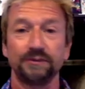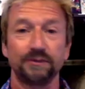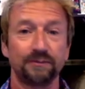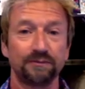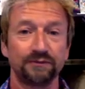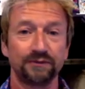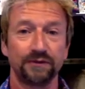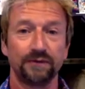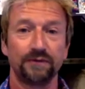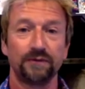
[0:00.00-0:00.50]
to
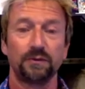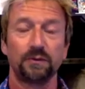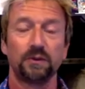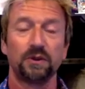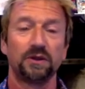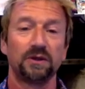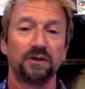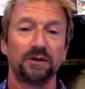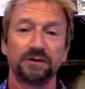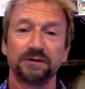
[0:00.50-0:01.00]
improve the
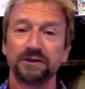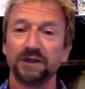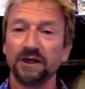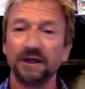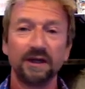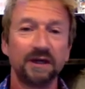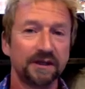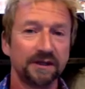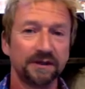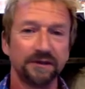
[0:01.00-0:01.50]
world,
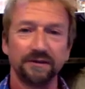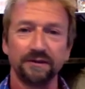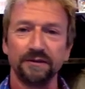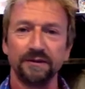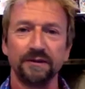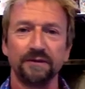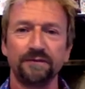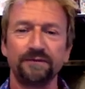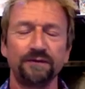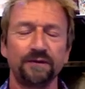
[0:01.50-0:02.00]

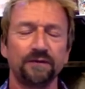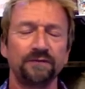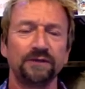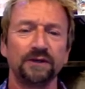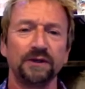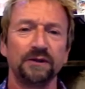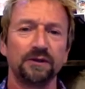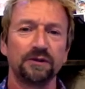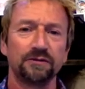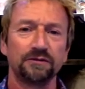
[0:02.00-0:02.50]
you
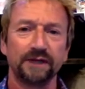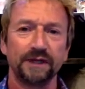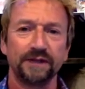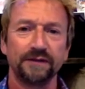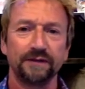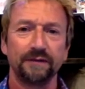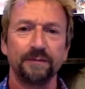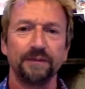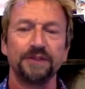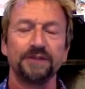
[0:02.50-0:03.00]
fulfill your
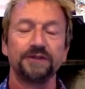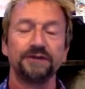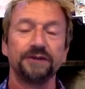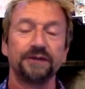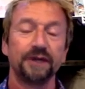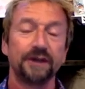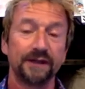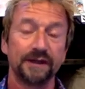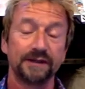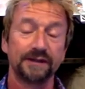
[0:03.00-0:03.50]
creative ambitions. You
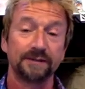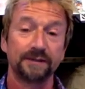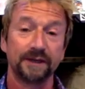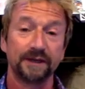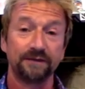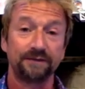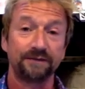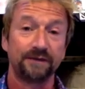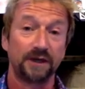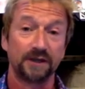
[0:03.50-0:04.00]
go there to
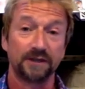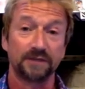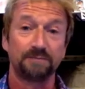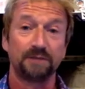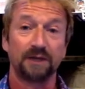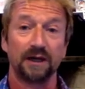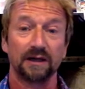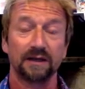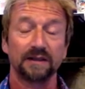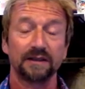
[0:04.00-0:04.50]
make a fast
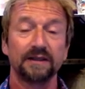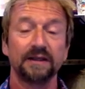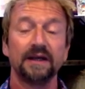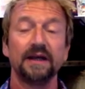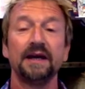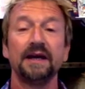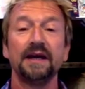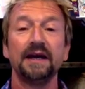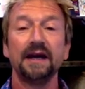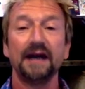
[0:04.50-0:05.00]
buck.
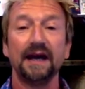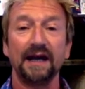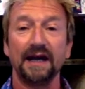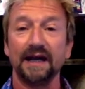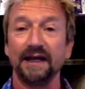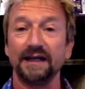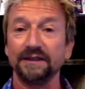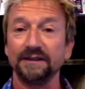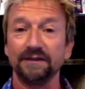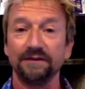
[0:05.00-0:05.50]

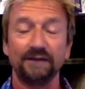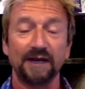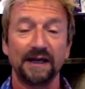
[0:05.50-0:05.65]
And the